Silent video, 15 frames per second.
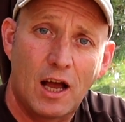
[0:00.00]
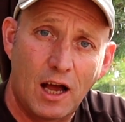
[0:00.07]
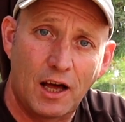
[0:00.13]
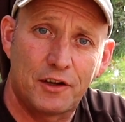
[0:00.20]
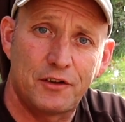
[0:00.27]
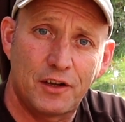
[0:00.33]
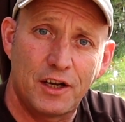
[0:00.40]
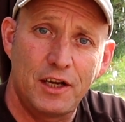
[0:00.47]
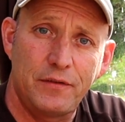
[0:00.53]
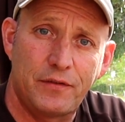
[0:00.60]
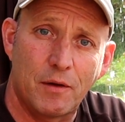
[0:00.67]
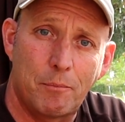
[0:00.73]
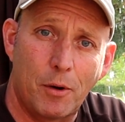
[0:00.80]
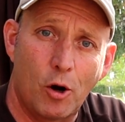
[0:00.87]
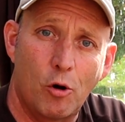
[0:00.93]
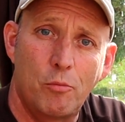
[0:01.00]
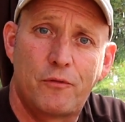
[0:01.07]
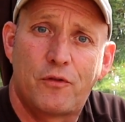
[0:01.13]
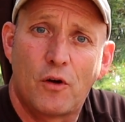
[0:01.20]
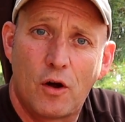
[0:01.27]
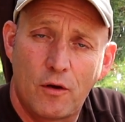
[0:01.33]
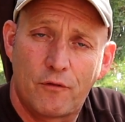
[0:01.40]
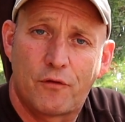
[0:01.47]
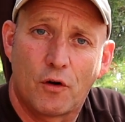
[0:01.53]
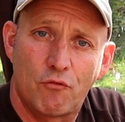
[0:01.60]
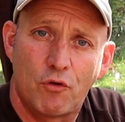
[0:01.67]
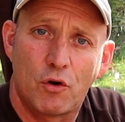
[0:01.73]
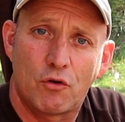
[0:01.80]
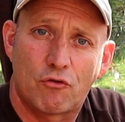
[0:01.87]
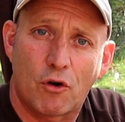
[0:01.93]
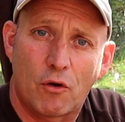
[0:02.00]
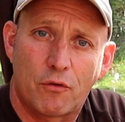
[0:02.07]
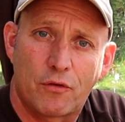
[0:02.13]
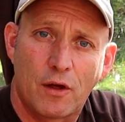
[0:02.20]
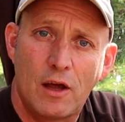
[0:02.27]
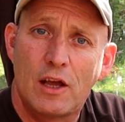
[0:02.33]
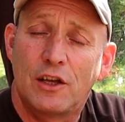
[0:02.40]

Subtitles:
underneath the bulb for root growth.